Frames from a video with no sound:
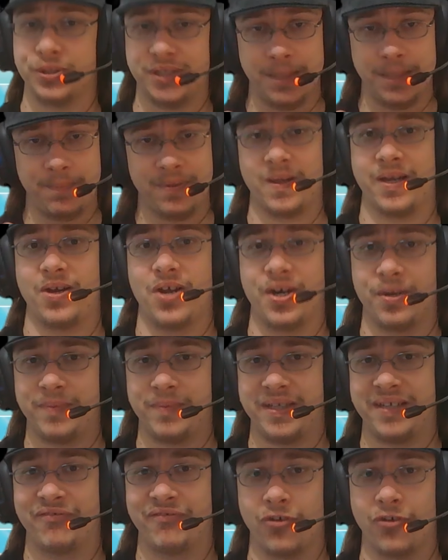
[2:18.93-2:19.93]
You're typically going to
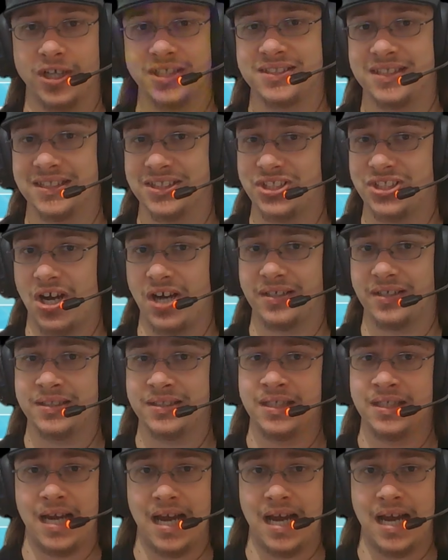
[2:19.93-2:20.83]
be forced to start